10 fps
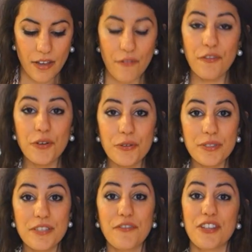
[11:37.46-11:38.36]

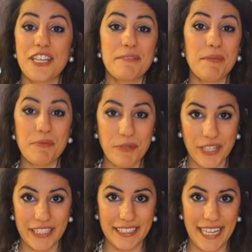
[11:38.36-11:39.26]
foods for this
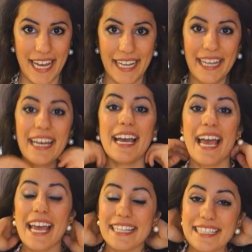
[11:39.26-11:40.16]
Memorial Day.
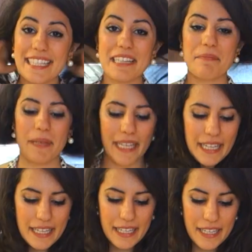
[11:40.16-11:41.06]
It's going to
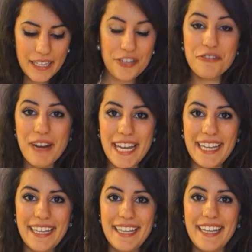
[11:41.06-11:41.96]
be
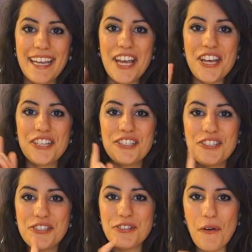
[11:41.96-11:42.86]
great.
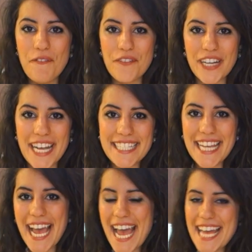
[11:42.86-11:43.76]
Don't forget to
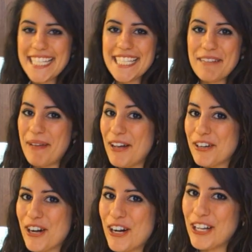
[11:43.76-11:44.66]
add some
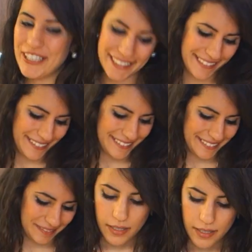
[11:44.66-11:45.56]
alcohol.
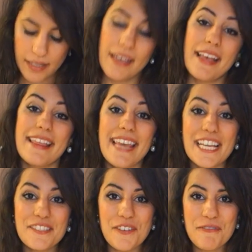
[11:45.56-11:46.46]

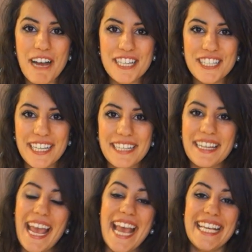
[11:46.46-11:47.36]
Thanks for watching
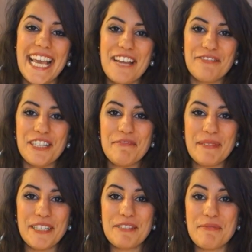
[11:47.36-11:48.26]
AK Real
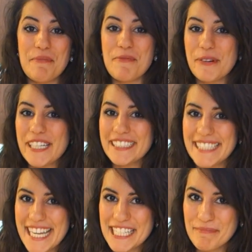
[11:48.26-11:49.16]
Meals Memorial
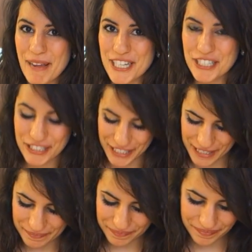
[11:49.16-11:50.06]
Day
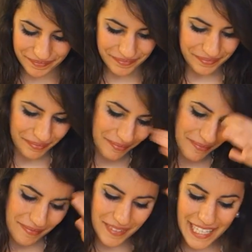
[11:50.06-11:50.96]
specials.
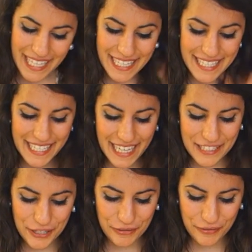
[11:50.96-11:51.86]
Stay
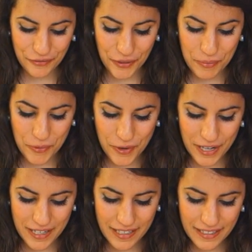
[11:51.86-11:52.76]
tuned for
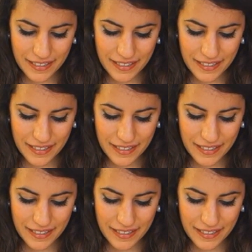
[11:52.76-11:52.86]
more